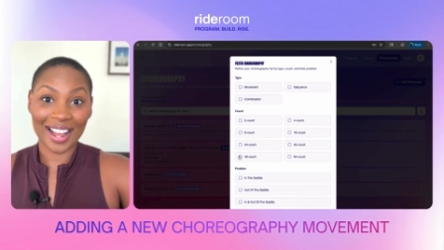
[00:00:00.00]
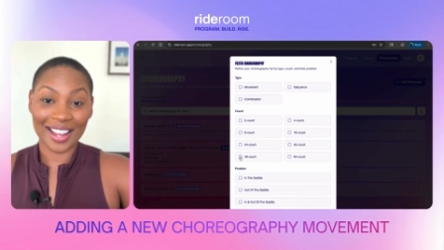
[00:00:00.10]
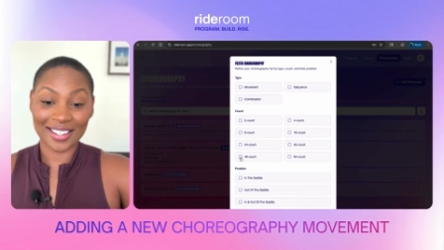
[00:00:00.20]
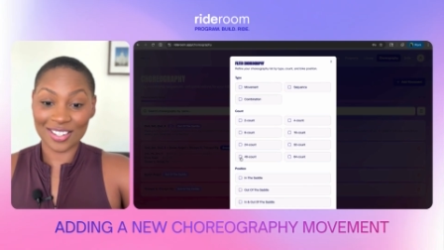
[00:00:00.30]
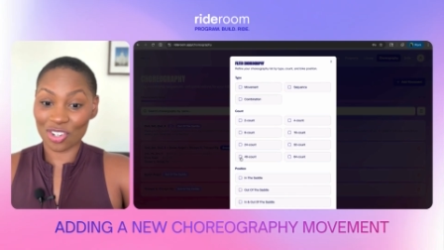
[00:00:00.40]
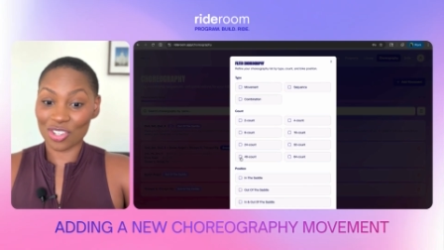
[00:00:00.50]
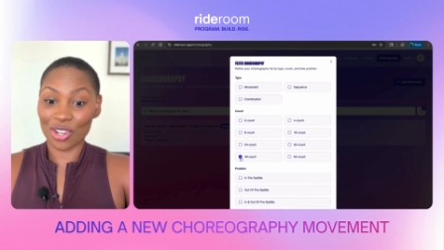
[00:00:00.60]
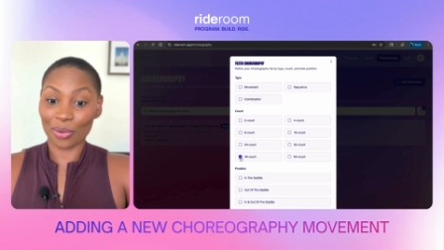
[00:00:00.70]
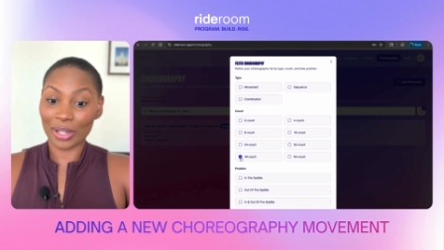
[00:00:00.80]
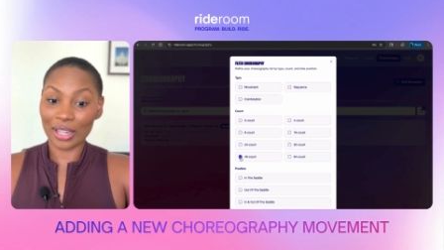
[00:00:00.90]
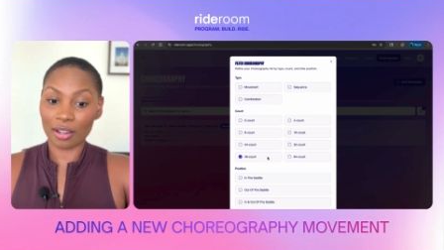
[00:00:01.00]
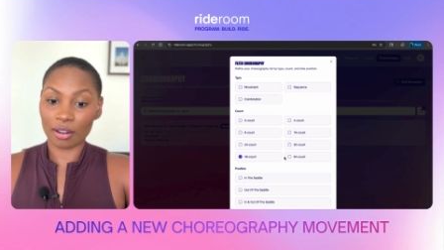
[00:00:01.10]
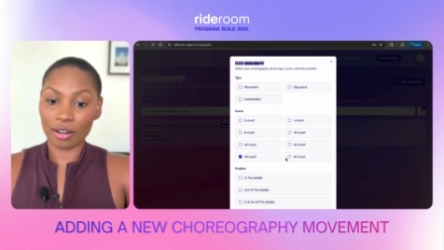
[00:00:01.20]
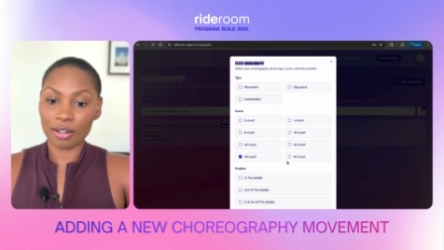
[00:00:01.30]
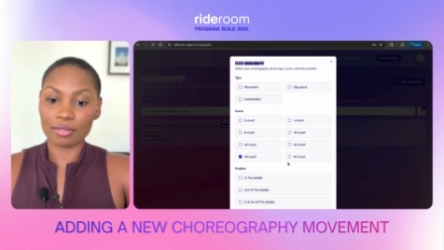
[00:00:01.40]
I could just go
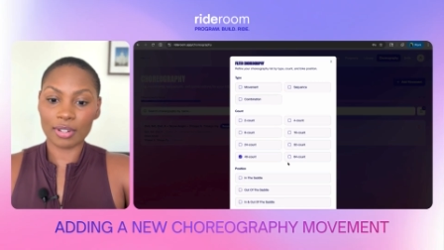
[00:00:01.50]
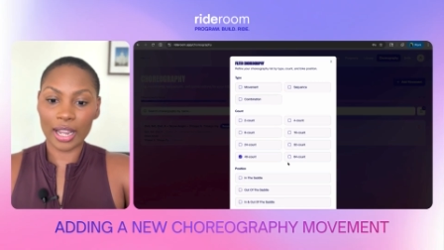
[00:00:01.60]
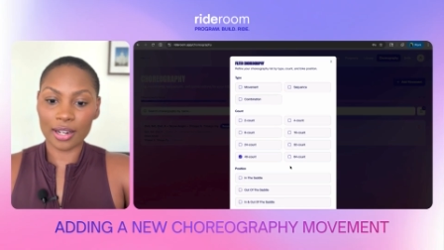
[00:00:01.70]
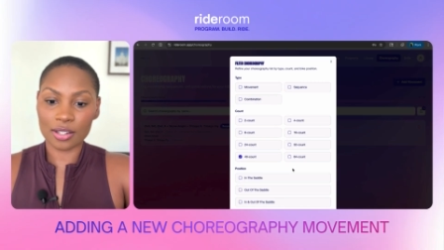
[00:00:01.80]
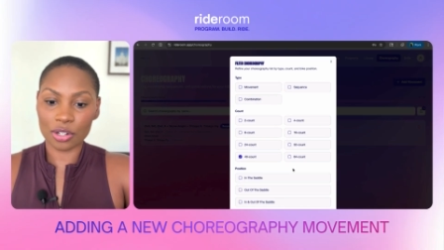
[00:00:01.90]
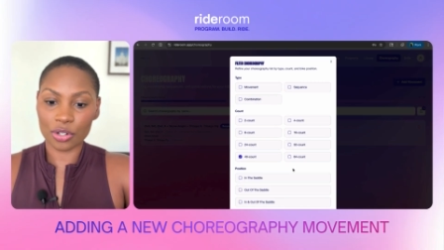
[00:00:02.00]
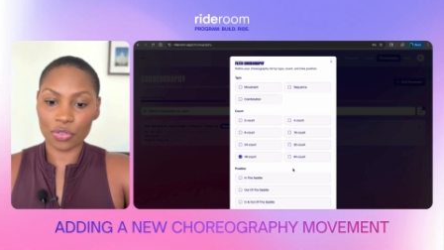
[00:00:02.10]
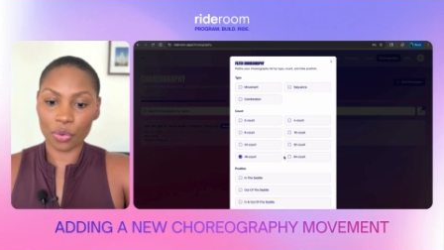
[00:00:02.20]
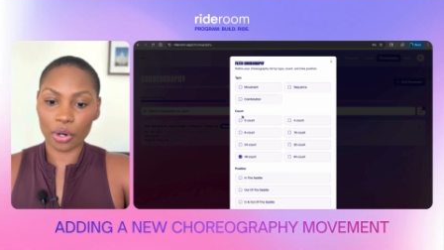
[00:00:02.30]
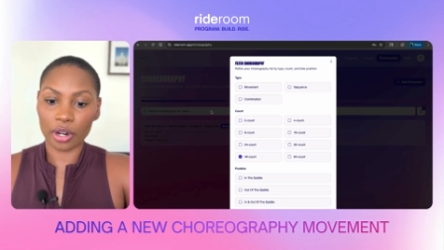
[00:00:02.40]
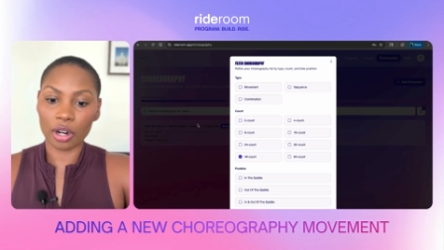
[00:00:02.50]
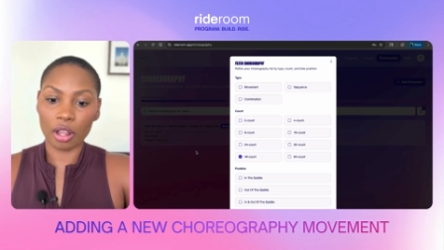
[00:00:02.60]
here and search for,